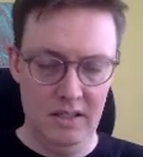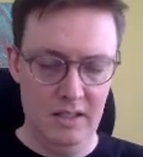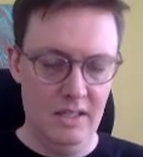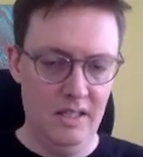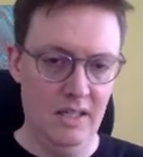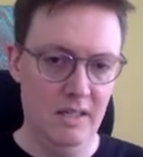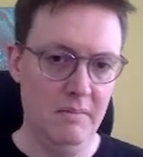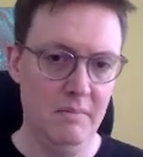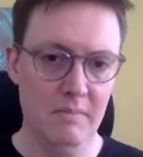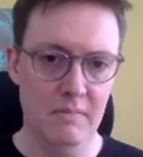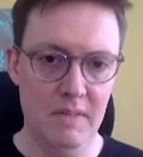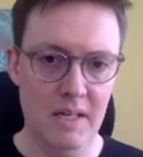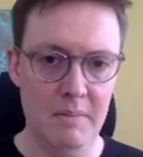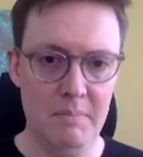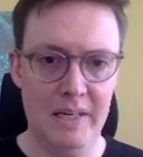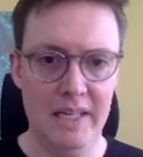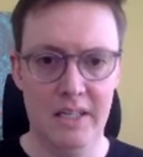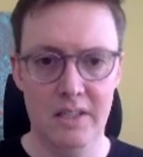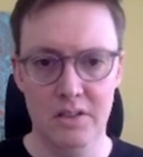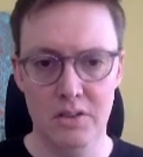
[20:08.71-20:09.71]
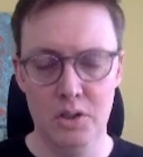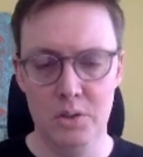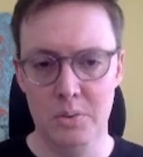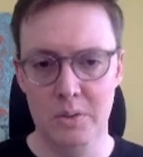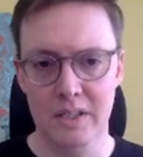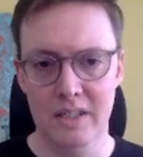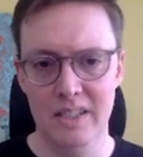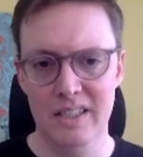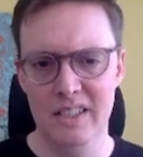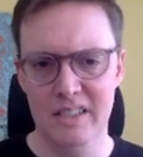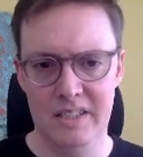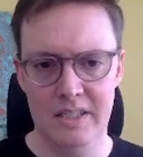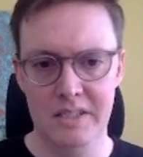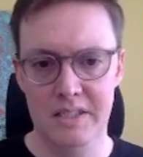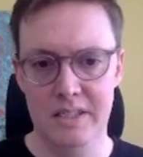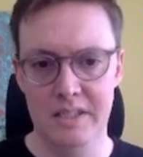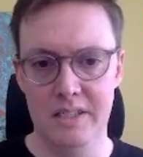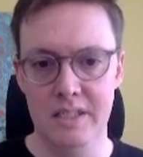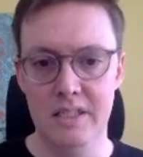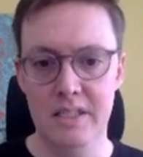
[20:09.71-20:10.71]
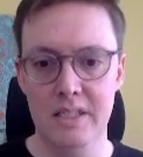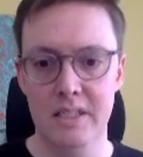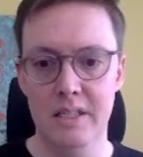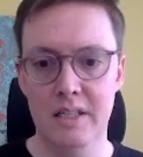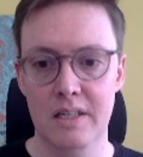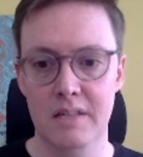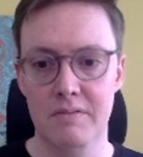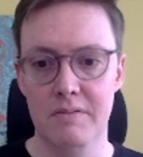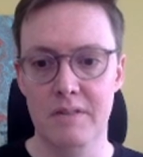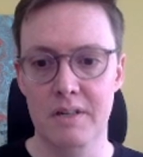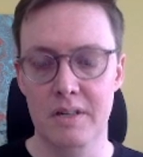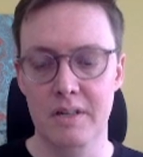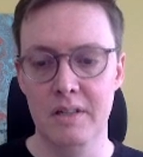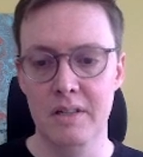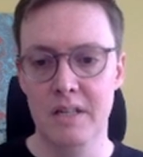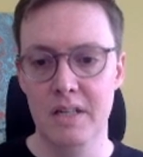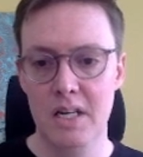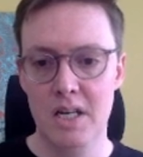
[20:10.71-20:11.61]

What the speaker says: and making a queen. And this is easy to convert.